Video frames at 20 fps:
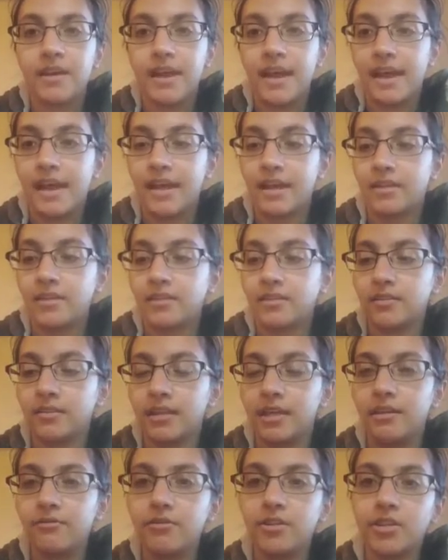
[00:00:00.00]
And
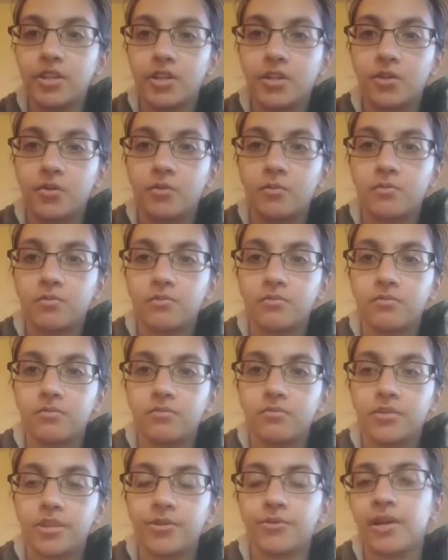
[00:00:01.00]
even though,
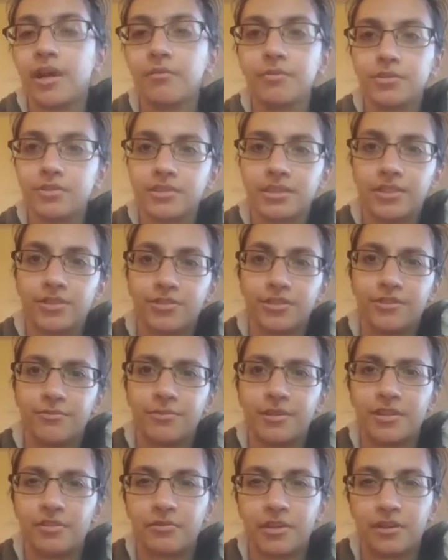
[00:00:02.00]
you know, chemical sunscreen has
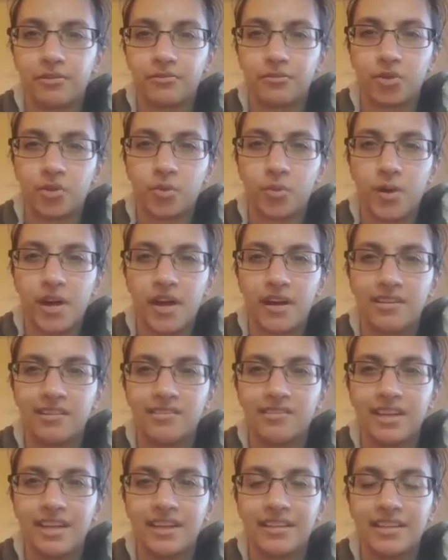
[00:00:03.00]
been around for a
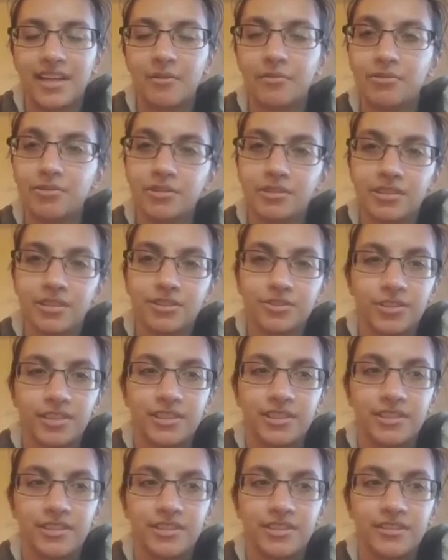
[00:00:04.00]
while, and chemical
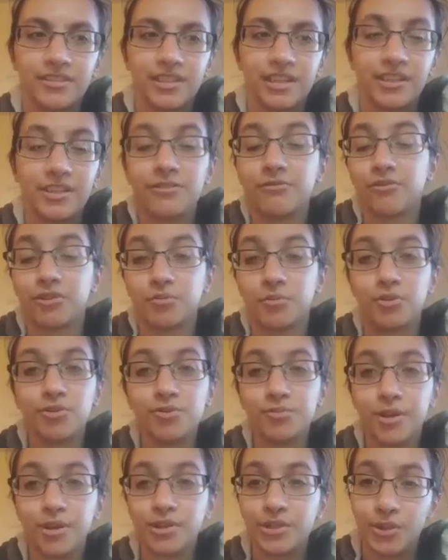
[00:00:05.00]
sunscreens, at least for the
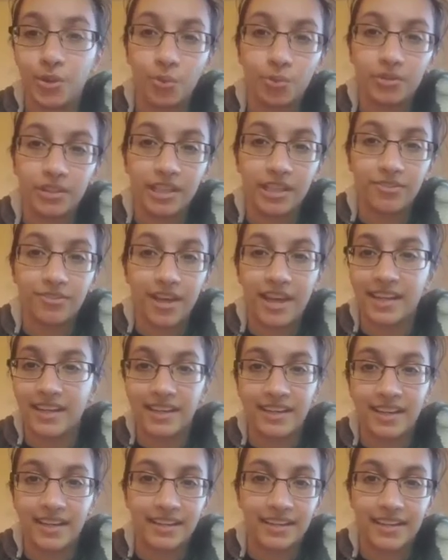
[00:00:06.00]
most part, don't leave any
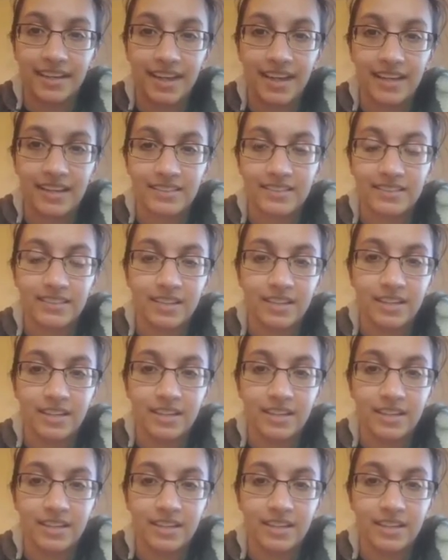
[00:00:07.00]
kind of cast.